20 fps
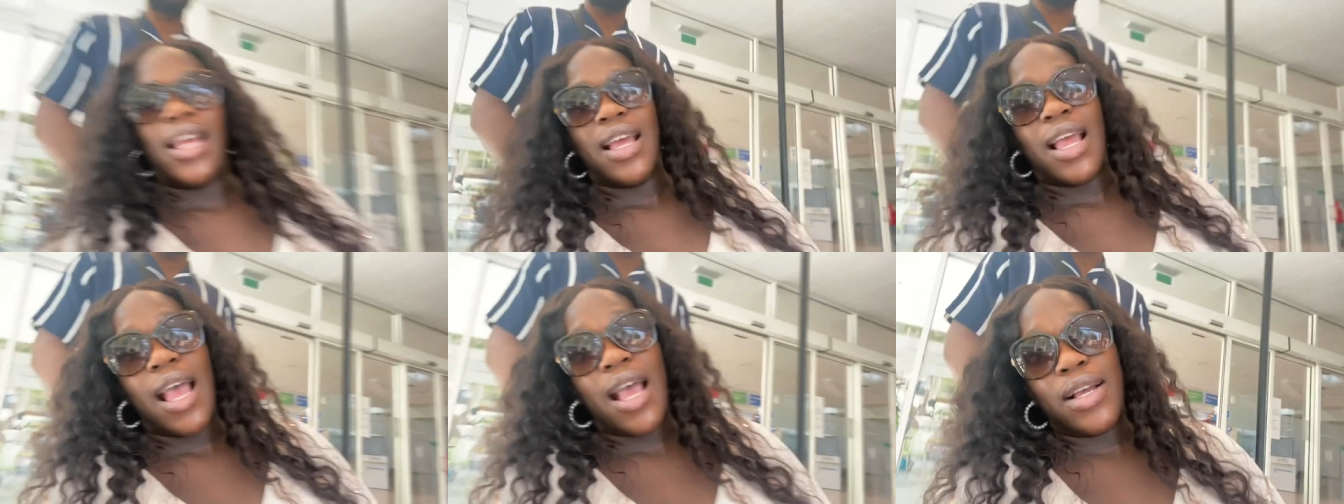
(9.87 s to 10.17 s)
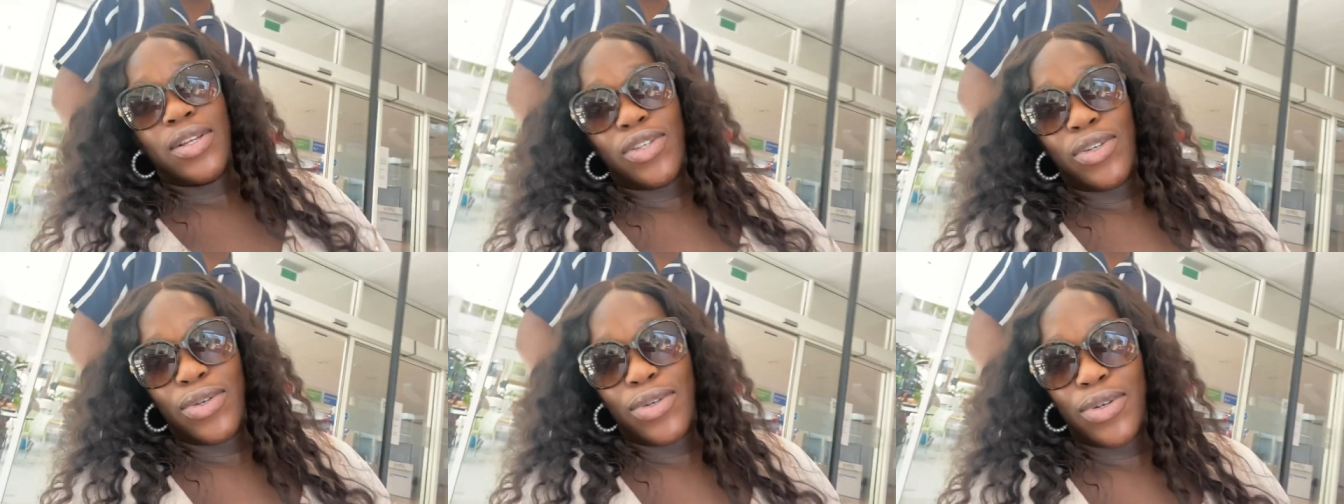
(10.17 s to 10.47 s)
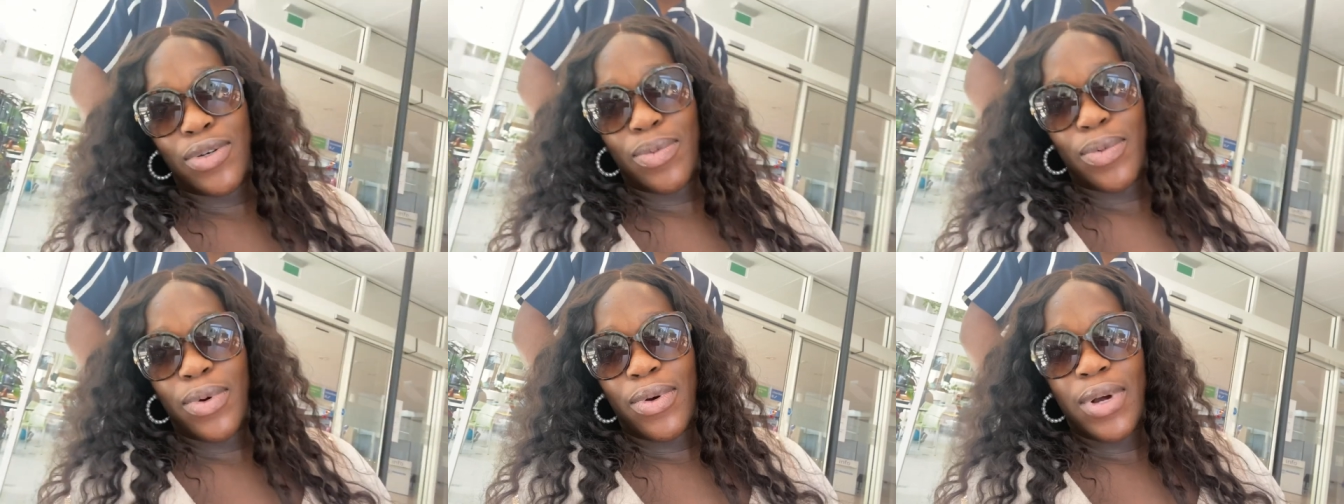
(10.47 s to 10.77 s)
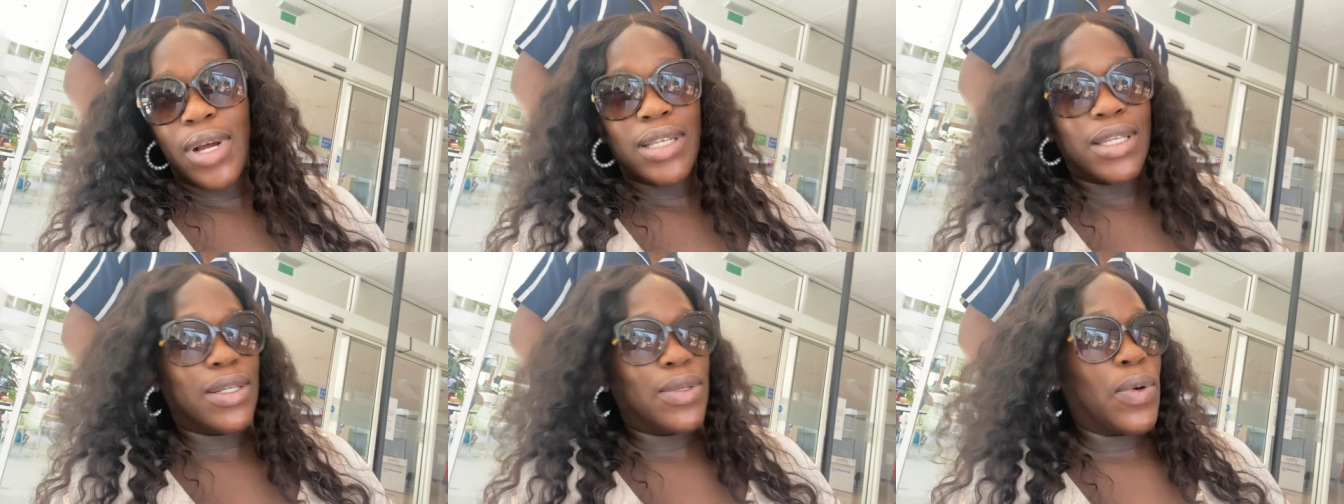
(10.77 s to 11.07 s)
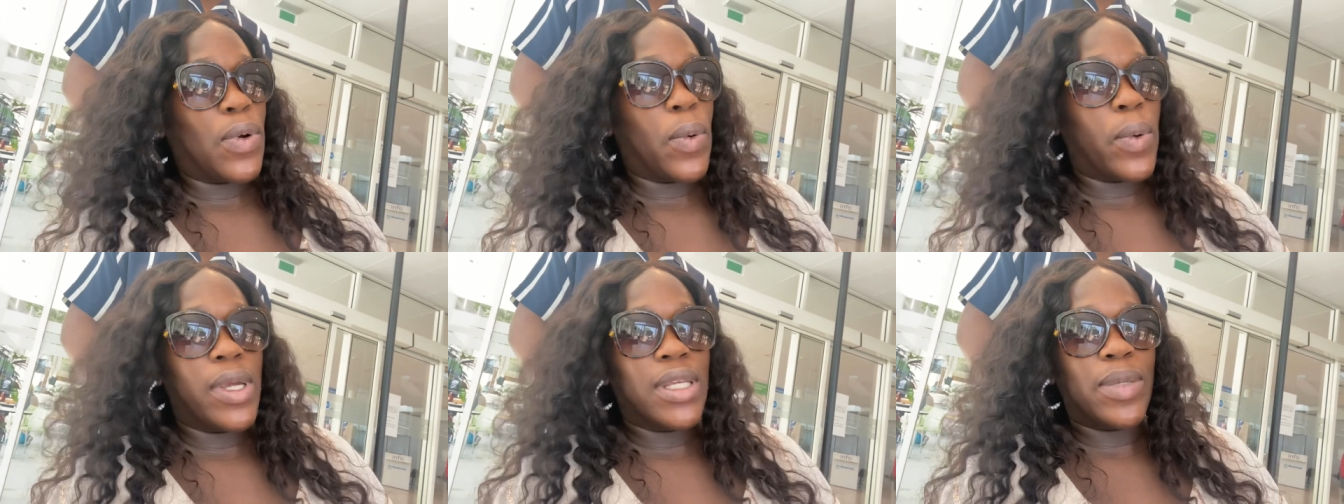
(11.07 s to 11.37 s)
As usual, as it's
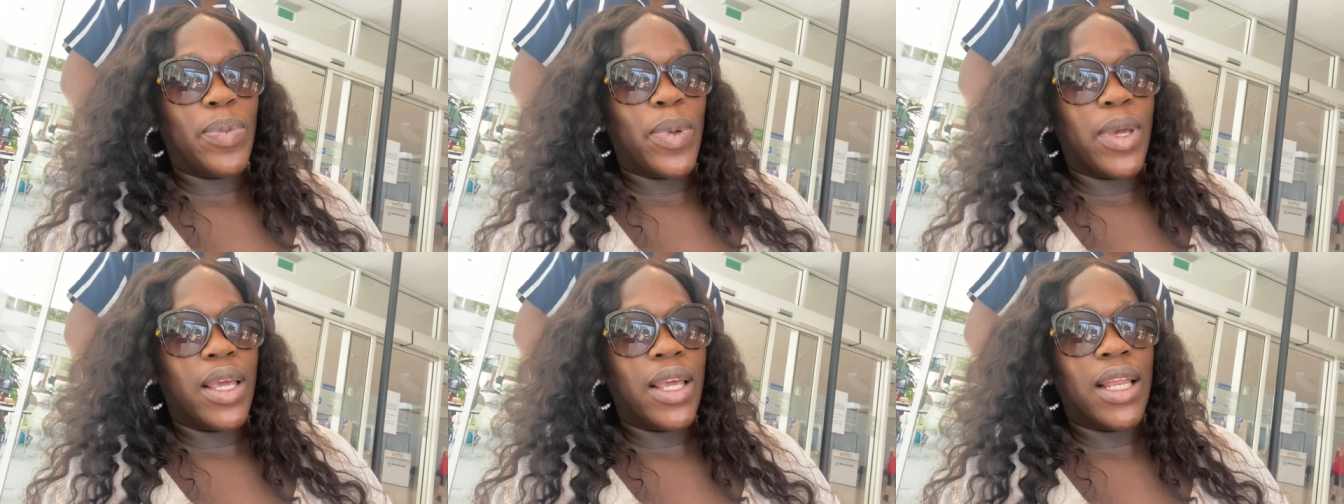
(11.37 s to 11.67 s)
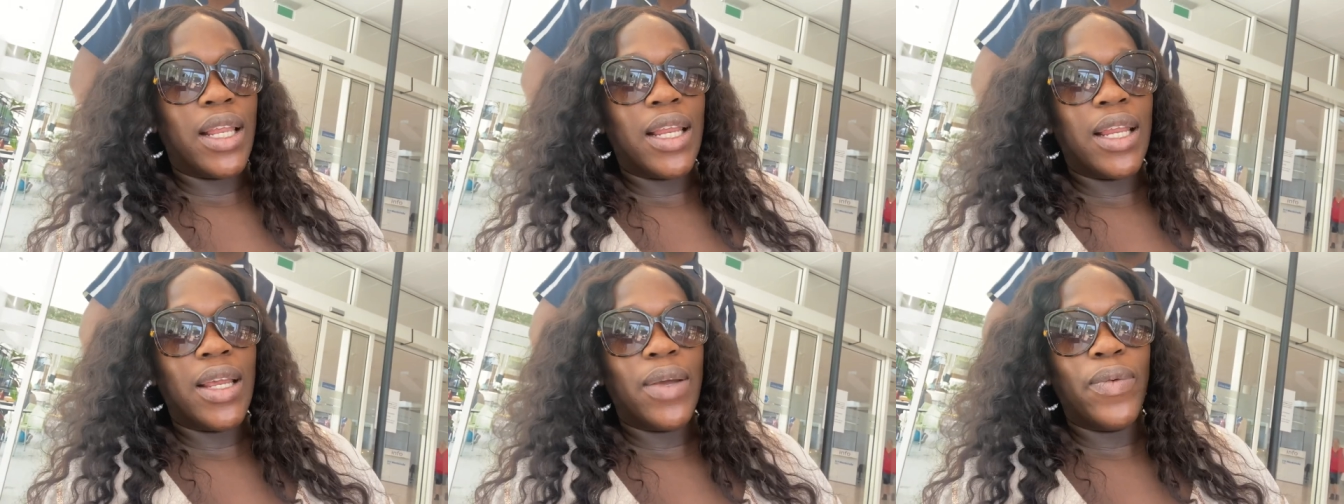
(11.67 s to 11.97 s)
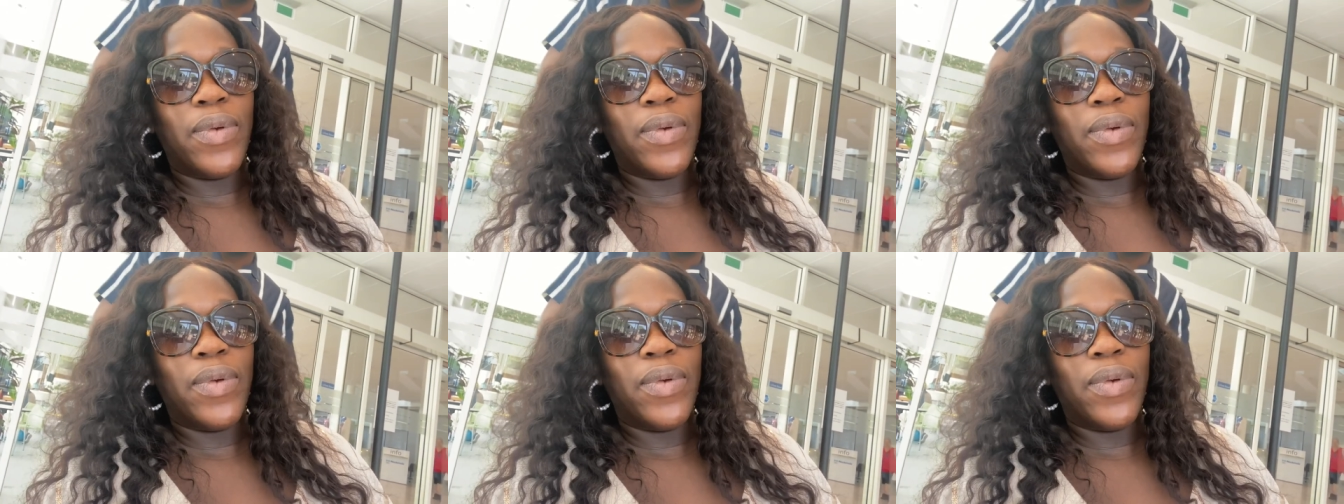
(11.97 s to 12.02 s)
always been.